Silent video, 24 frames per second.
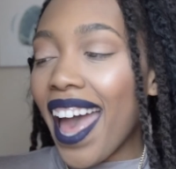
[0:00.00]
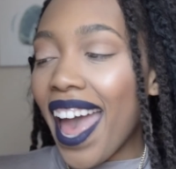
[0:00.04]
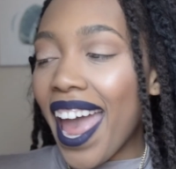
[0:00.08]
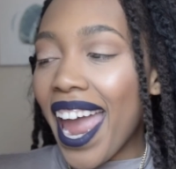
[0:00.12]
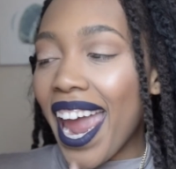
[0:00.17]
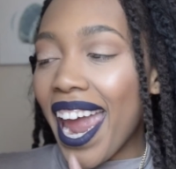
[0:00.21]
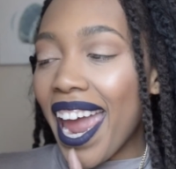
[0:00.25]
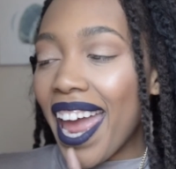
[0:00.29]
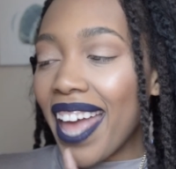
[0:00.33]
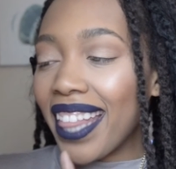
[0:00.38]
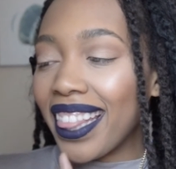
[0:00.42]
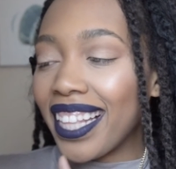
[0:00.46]

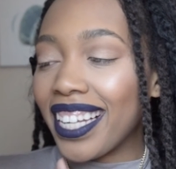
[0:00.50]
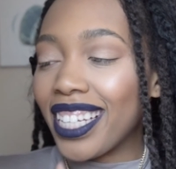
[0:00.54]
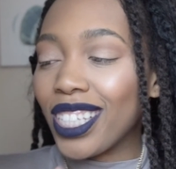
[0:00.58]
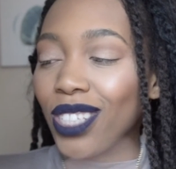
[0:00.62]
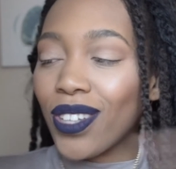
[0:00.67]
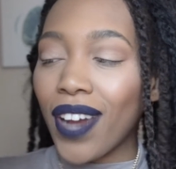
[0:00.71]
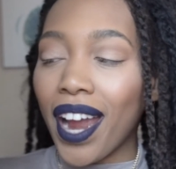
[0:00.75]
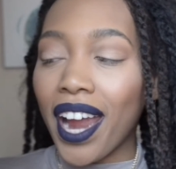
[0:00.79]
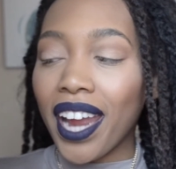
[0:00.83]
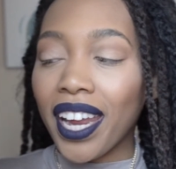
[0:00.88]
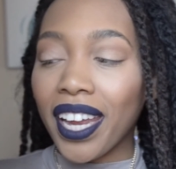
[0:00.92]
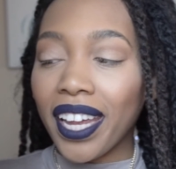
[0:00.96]
and the
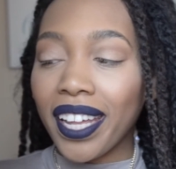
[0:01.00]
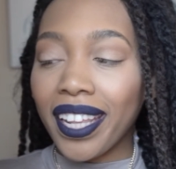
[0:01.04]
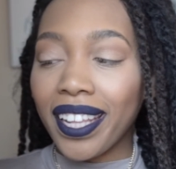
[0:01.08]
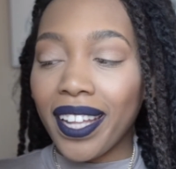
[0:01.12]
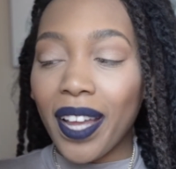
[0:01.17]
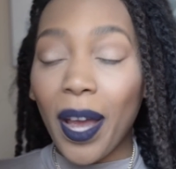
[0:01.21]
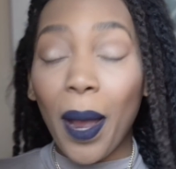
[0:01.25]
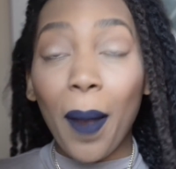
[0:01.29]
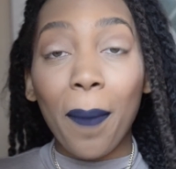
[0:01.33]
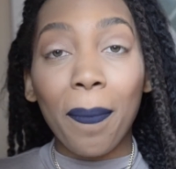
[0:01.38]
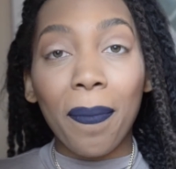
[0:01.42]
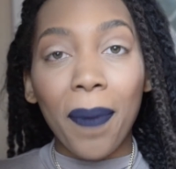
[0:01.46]

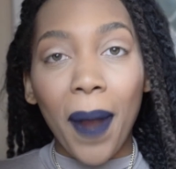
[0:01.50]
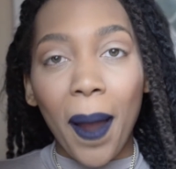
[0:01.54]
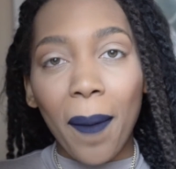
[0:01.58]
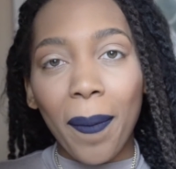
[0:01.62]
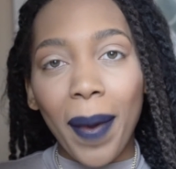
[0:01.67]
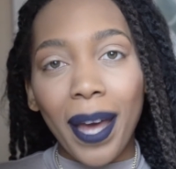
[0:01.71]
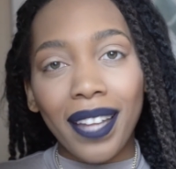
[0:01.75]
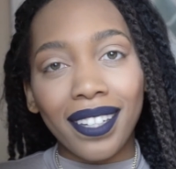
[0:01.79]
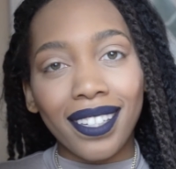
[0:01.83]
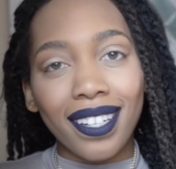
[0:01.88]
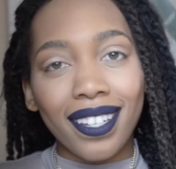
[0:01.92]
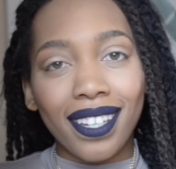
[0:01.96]
triangular brow
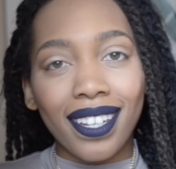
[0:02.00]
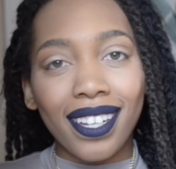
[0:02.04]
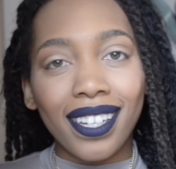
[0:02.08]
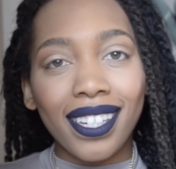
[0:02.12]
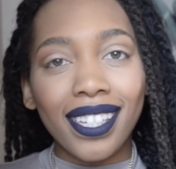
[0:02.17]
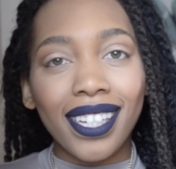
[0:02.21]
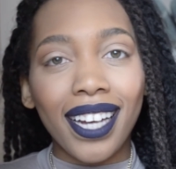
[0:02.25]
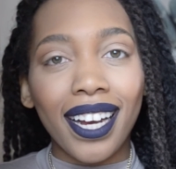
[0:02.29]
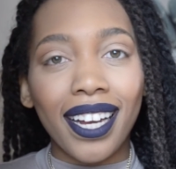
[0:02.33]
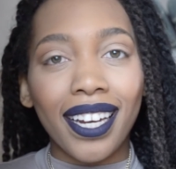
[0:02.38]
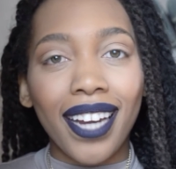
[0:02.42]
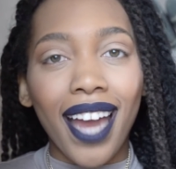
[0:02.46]

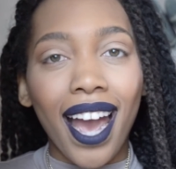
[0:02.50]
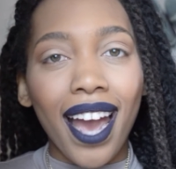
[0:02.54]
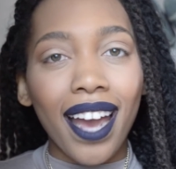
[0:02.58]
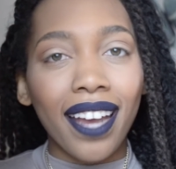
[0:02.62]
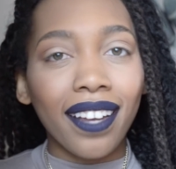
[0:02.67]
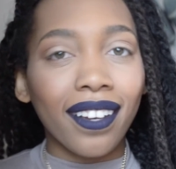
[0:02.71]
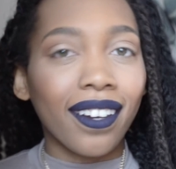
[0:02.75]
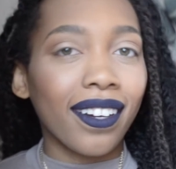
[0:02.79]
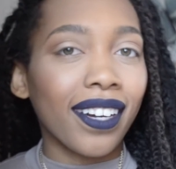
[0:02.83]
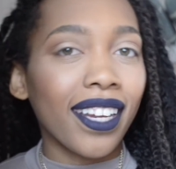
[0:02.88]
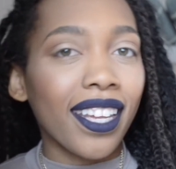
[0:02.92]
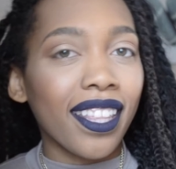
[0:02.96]
pencil and
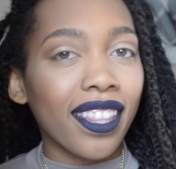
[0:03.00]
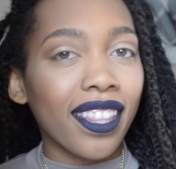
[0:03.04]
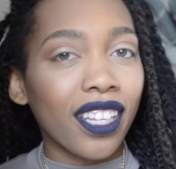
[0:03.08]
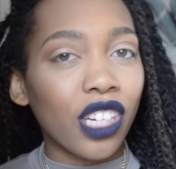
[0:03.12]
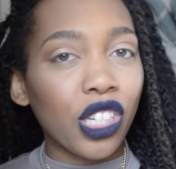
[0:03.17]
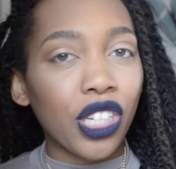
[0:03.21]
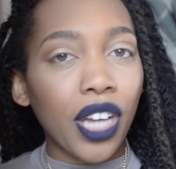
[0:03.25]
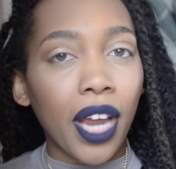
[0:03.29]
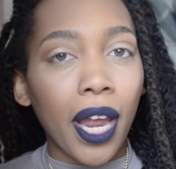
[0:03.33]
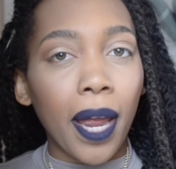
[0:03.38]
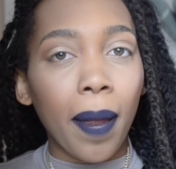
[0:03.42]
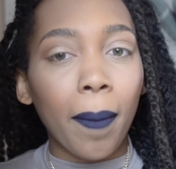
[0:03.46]
I got it in the
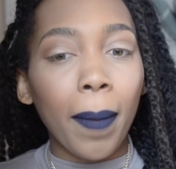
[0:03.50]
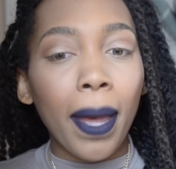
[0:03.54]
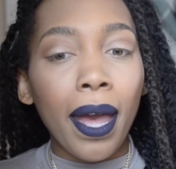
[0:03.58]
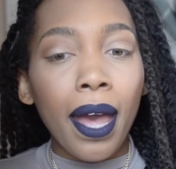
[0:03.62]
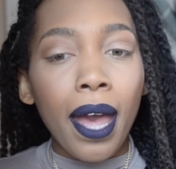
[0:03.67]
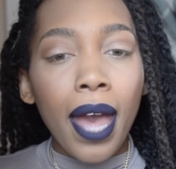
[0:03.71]
shade